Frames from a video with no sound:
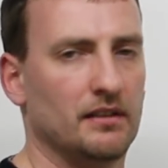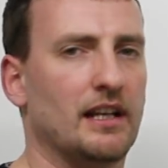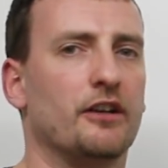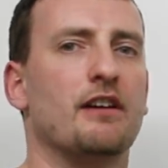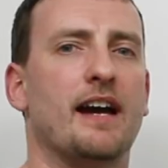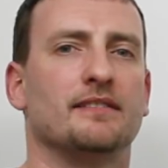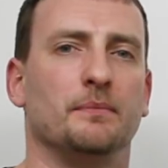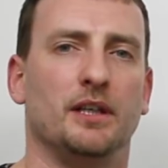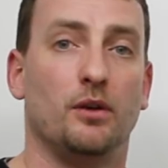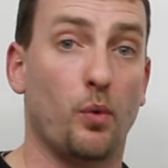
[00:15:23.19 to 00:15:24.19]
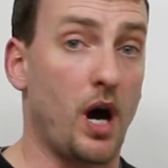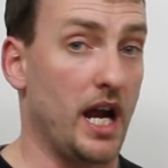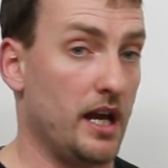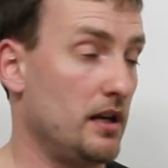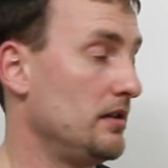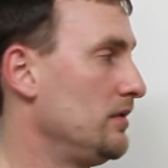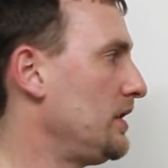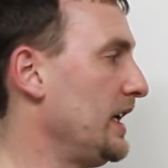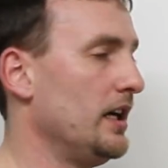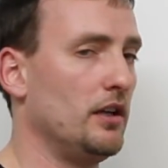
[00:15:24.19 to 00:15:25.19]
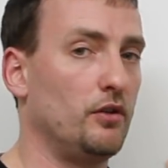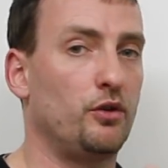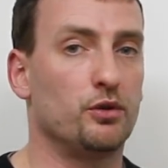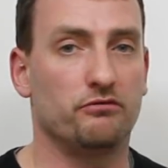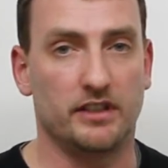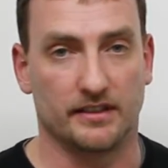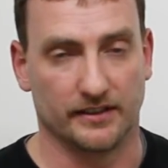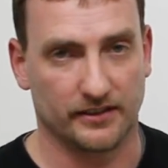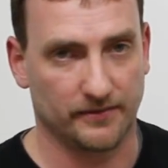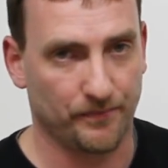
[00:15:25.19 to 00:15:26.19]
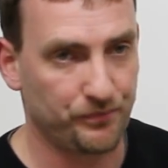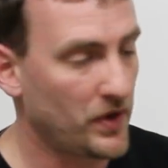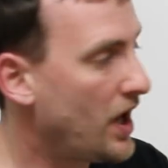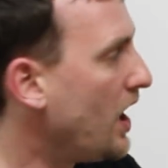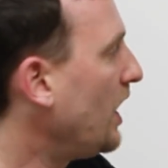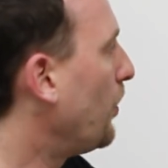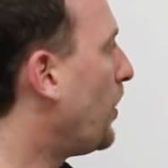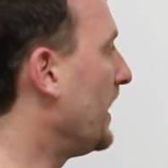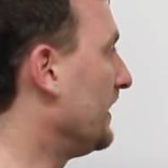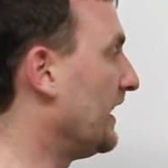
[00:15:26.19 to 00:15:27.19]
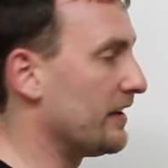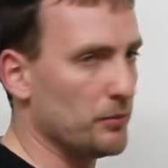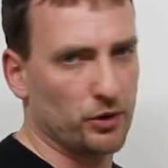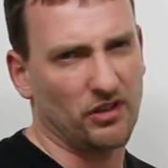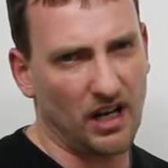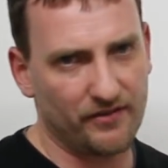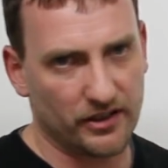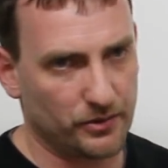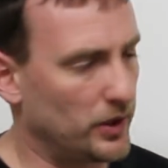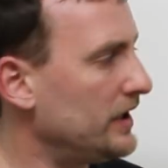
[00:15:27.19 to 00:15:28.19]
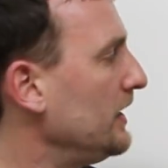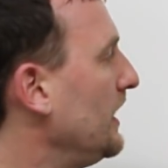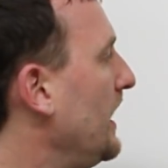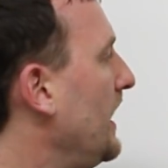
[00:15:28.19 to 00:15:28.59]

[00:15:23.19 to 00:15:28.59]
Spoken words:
Now you're asking me why? Okay, 2 reasons. One, and the most obvious one,